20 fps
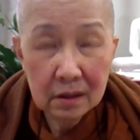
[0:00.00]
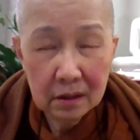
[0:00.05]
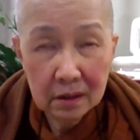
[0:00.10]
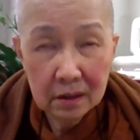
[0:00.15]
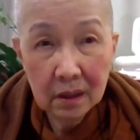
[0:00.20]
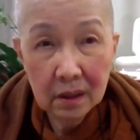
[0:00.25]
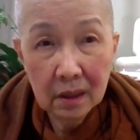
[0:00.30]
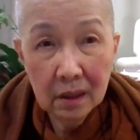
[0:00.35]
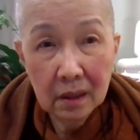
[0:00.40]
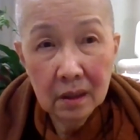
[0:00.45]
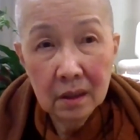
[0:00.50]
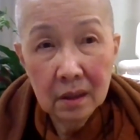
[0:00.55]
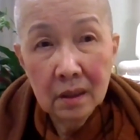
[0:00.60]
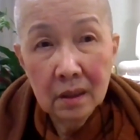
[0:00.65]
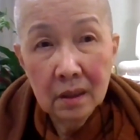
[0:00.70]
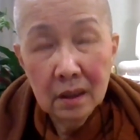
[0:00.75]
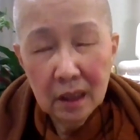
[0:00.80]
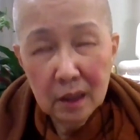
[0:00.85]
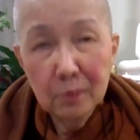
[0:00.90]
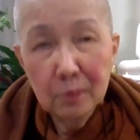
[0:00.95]
Yeah.
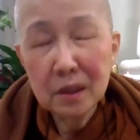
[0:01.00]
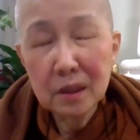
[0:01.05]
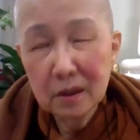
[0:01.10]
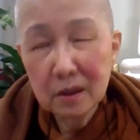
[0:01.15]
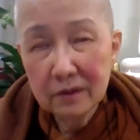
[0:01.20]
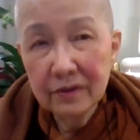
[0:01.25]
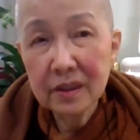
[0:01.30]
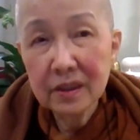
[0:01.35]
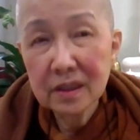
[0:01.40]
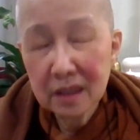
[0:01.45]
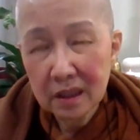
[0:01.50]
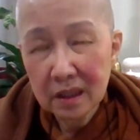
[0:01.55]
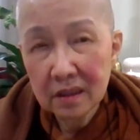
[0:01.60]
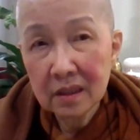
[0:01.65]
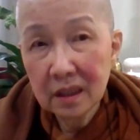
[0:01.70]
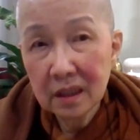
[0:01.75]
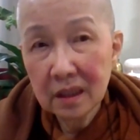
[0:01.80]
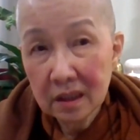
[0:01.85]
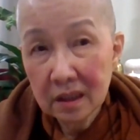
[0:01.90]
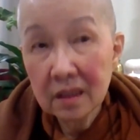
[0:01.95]
How many of us can
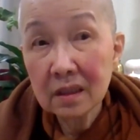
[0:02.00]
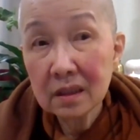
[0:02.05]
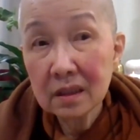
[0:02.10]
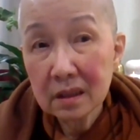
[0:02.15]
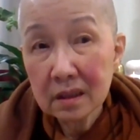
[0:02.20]
take it?